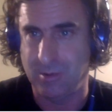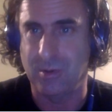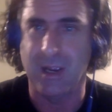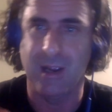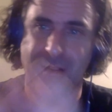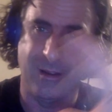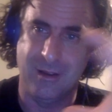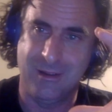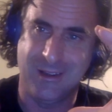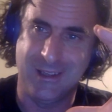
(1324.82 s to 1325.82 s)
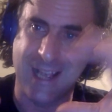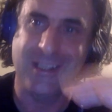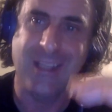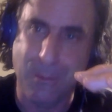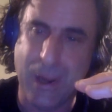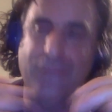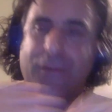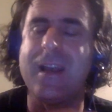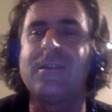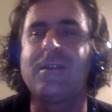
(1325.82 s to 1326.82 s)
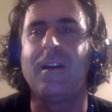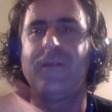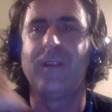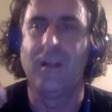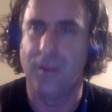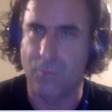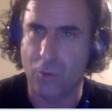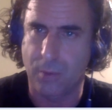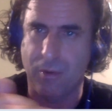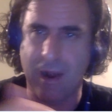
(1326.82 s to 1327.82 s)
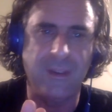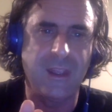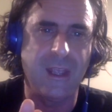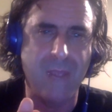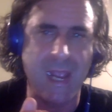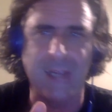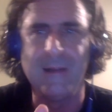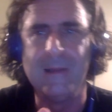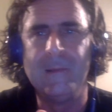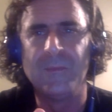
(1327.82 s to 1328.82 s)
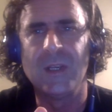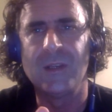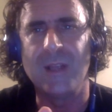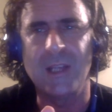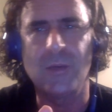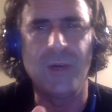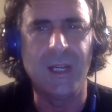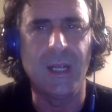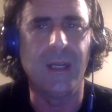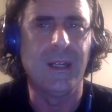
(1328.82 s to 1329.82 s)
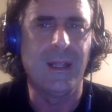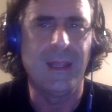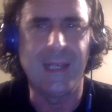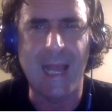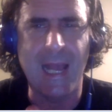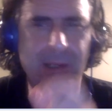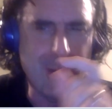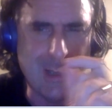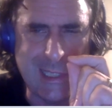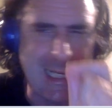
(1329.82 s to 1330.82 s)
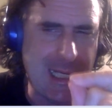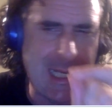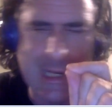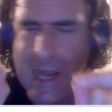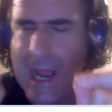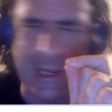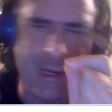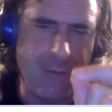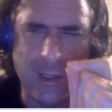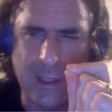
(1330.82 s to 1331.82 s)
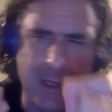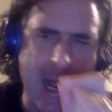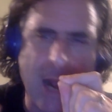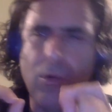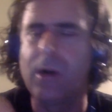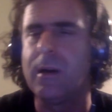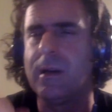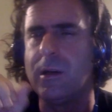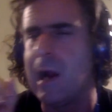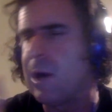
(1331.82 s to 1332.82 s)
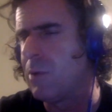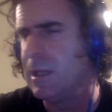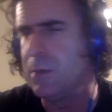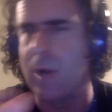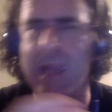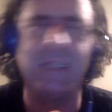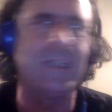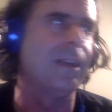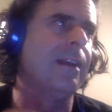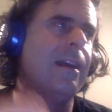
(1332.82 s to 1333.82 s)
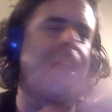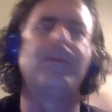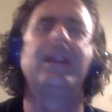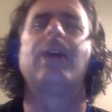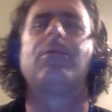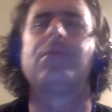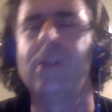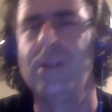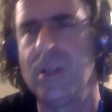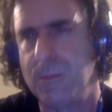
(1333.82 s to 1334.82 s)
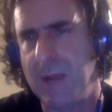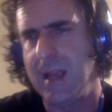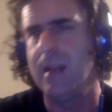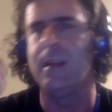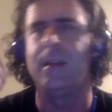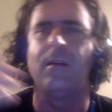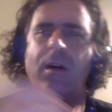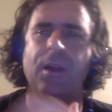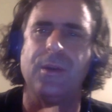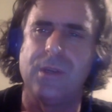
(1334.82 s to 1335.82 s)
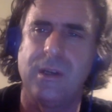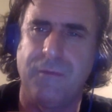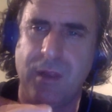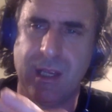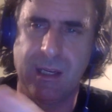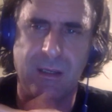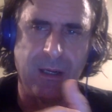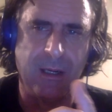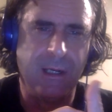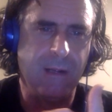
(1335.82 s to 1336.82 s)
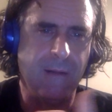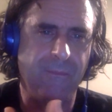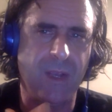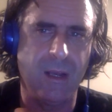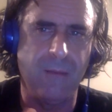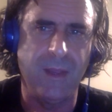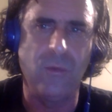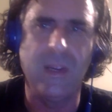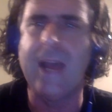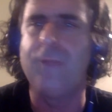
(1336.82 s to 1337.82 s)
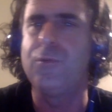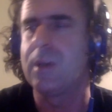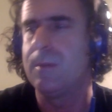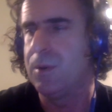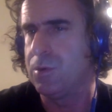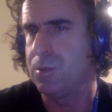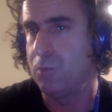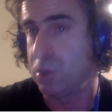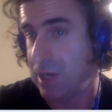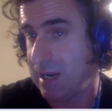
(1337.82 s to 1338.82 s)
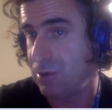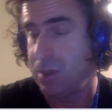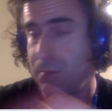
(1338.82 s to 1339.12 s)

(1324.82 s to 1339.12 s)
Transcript: Okay, the less they pay for that stuff, the more profit they make. So that's where you get the guys who are ticking and tacking every little hour and your hourly rate and how many hours did you spend and all those different things that we have with some of those more challenging